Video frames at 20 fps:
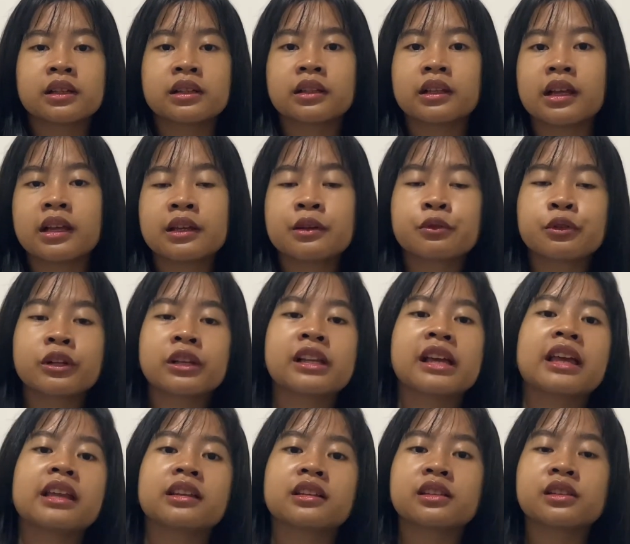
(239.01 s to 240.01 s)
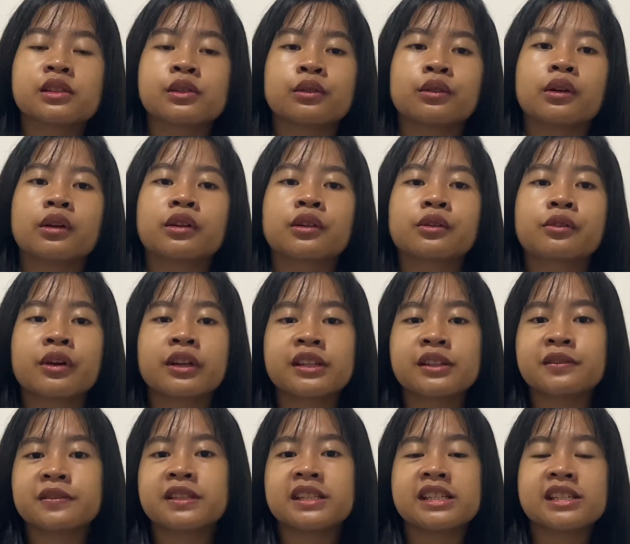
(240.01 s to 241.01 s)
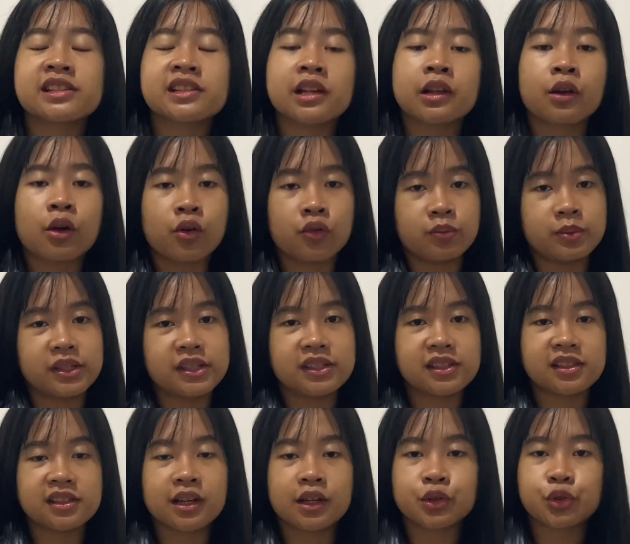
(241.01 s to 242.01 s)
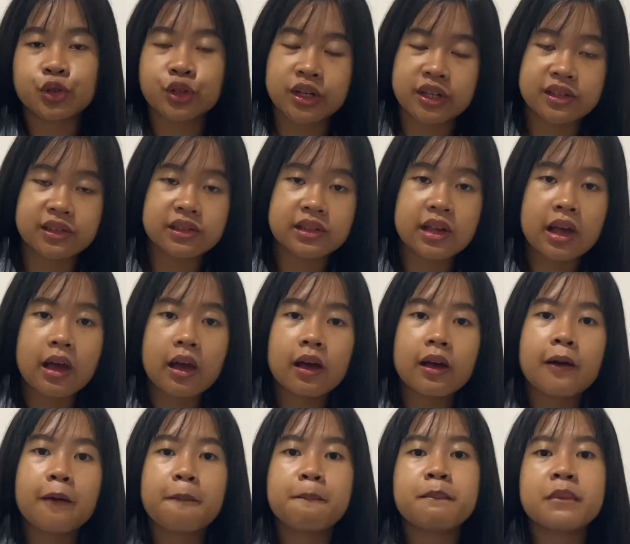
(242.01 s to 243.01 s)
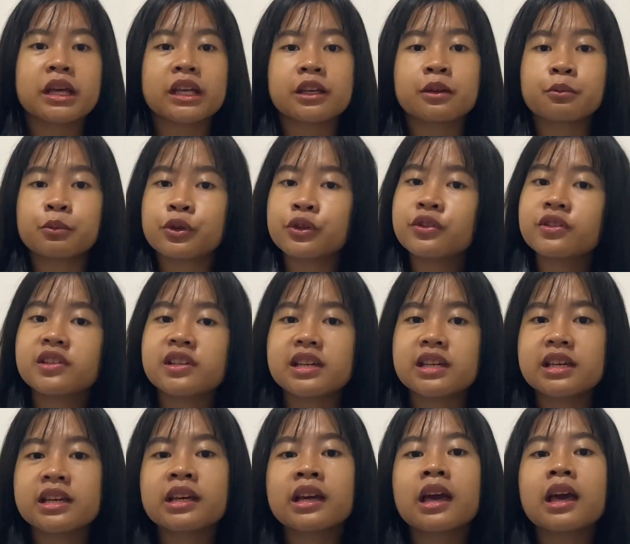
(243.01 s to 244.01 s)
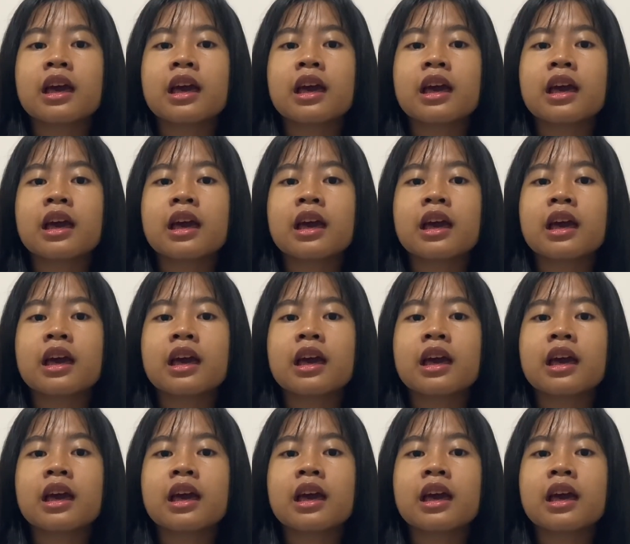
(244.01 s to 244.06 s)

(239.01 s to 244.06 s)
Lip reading: and related to our creativities and hobbies, such as making music,